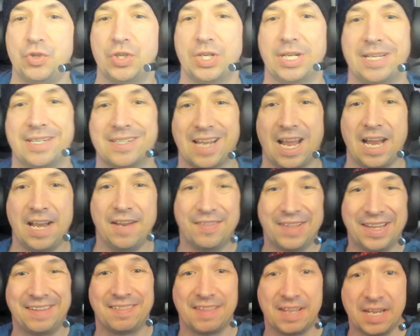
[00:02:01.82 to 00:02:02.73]
is kind of
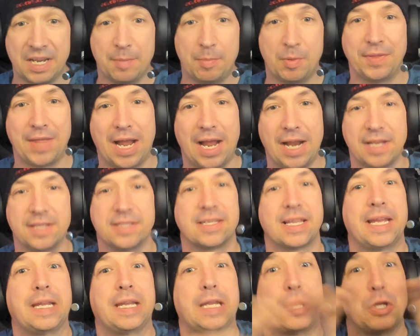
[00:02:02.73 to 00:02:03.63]
like, think about that as
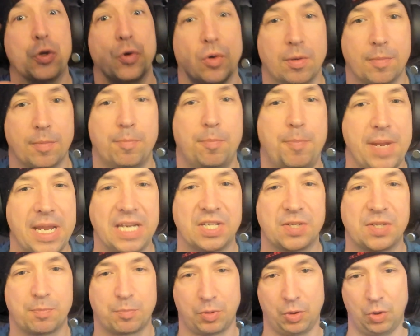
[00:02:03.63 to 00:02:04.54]
like your
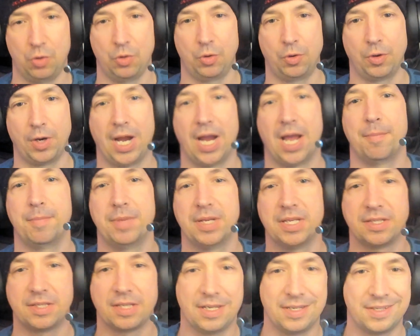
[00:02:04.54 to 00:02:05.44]
base program
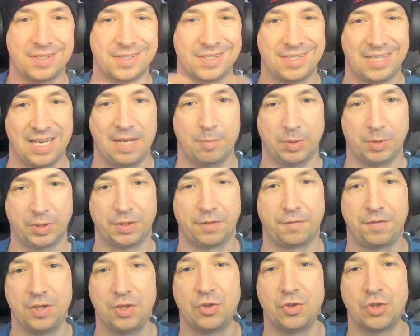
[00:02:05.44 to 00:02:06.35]
is Stable
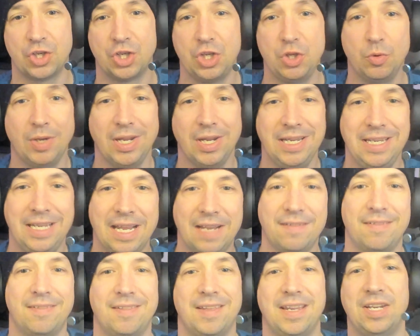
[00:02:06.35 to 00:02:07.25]
Diffusion. You can
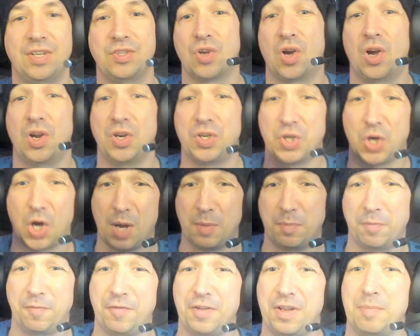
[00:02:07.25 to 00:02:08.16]
get things on
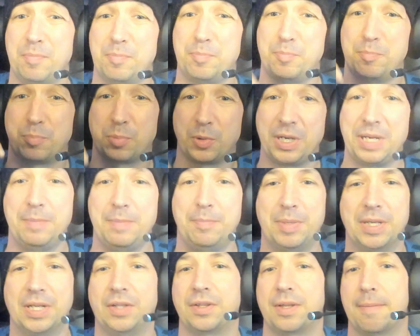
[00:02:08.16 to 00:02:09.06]
top of it,
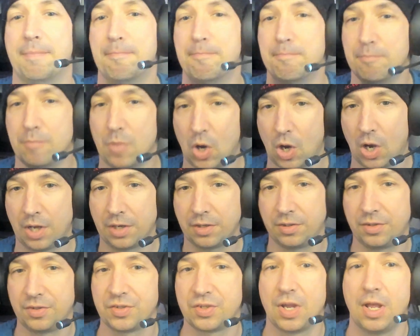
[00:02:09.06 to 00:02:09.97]
pre-built
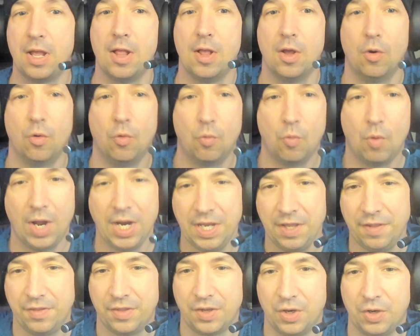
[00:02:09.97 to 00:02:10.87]
models. One
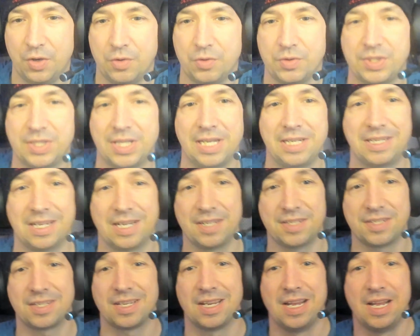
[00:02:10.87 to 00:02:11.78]
of those that
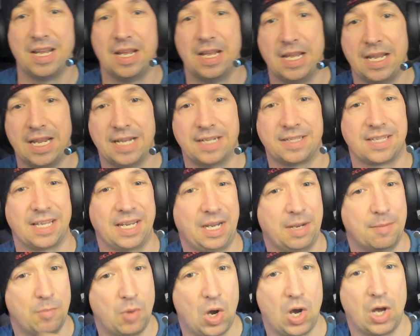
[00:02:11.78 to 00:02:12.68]
does, it's like
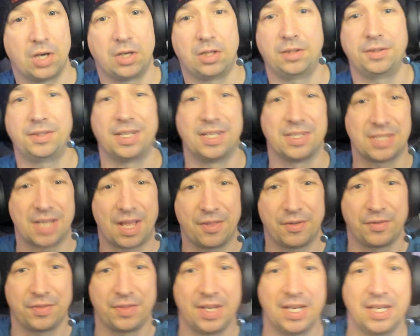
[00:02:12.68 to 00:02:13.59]
a model, does
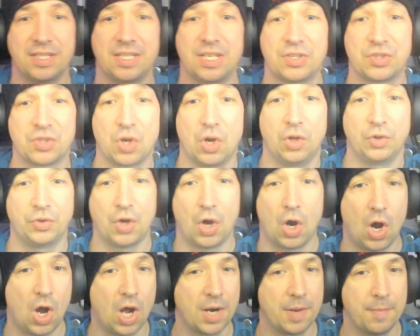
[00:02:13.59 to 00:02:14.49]
other things, it's called
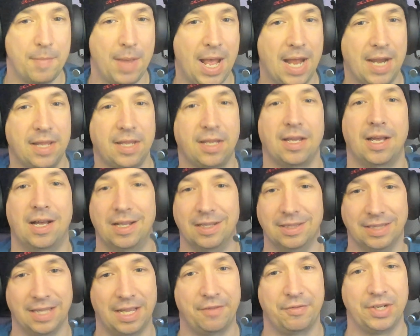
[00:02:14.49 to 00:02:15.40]
Automatic
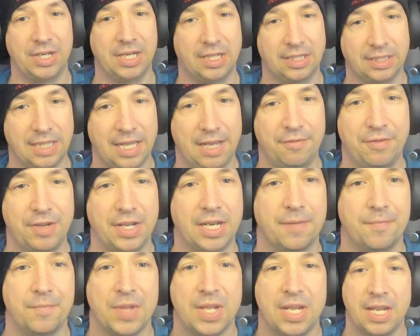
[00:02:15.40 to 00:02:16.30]

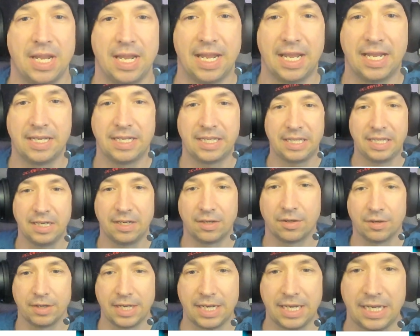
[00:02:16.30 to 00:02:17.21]
1111. And
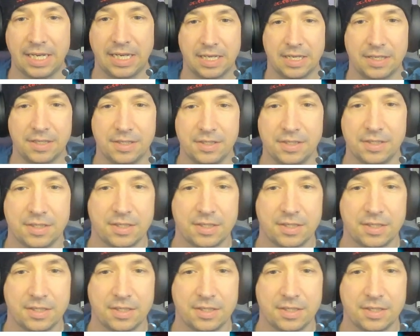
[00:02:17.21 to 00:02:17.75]
here is